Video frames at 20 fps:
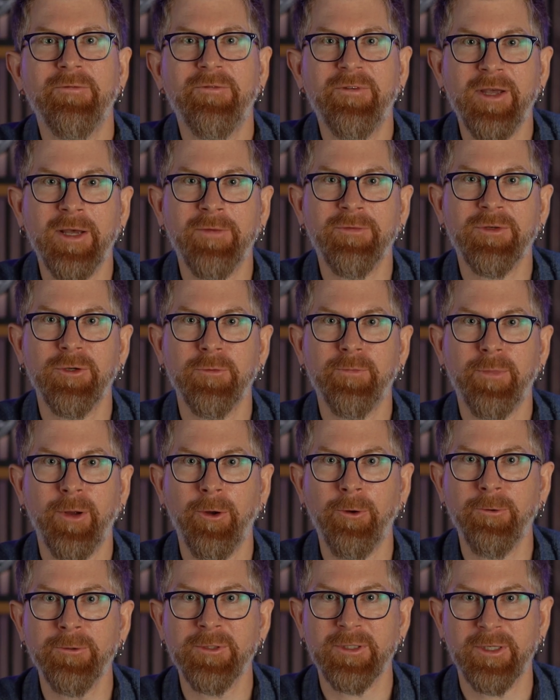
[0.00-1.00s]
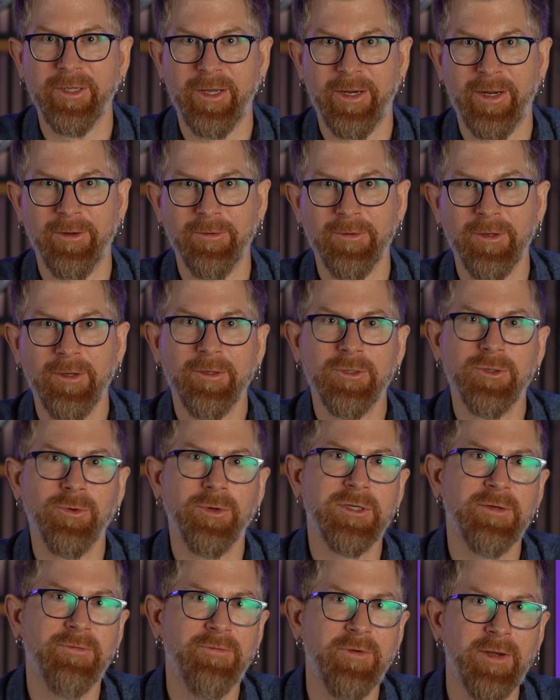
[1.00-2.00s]
V F two PostLayout
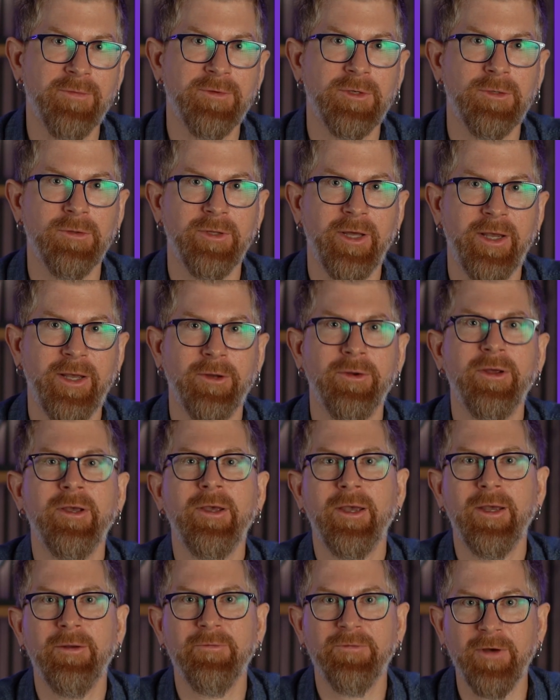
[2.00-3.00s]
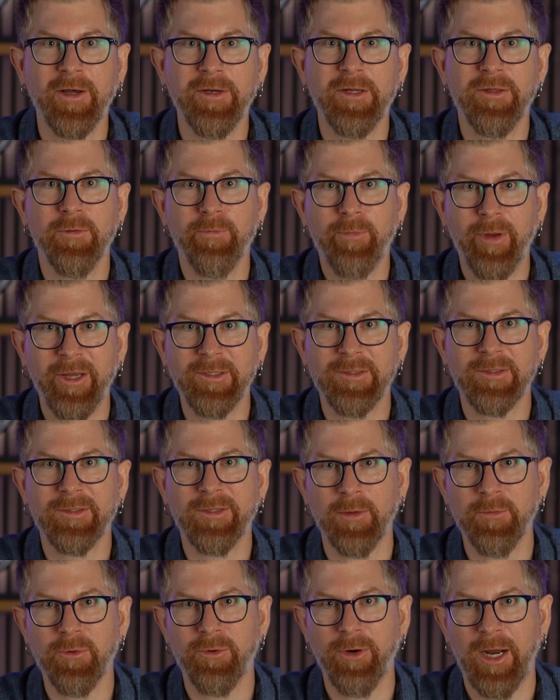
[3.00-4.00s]
joins V F two Layout in finding the best
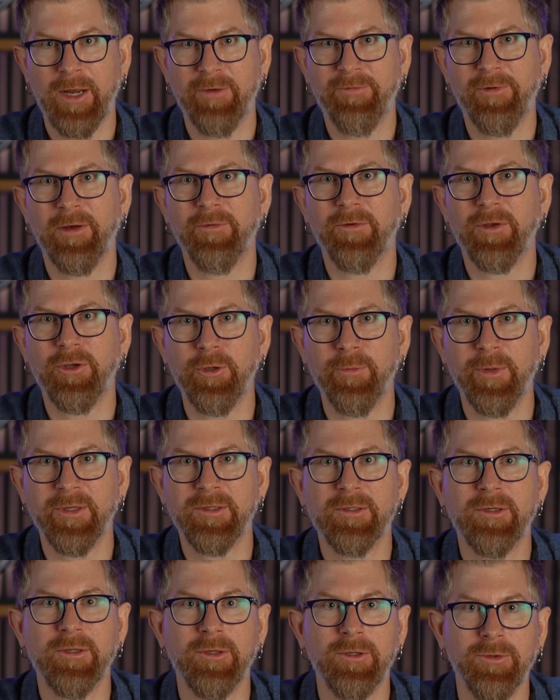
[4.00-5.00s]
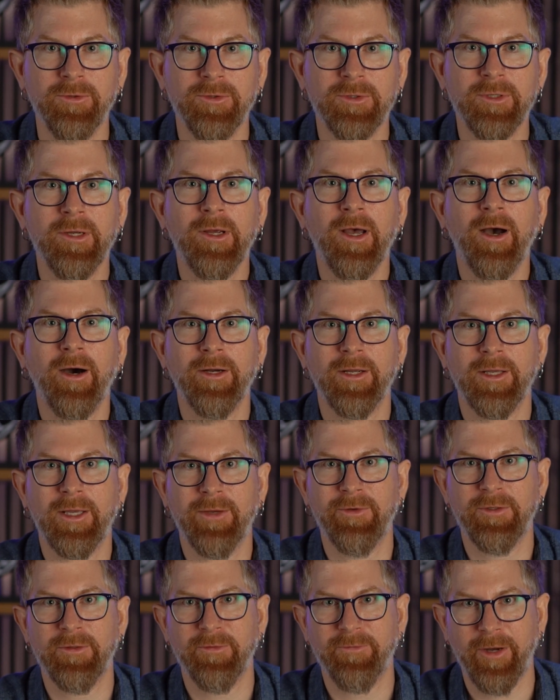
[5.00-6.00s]
subgraph of qubits to use on a
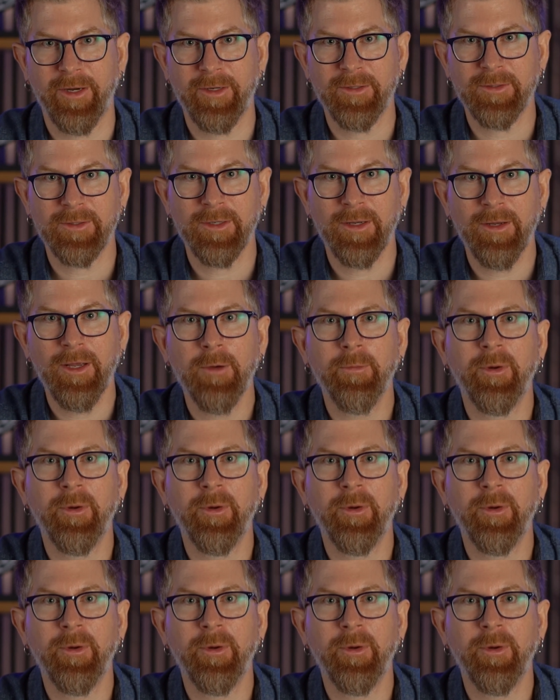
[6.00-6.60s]
given device,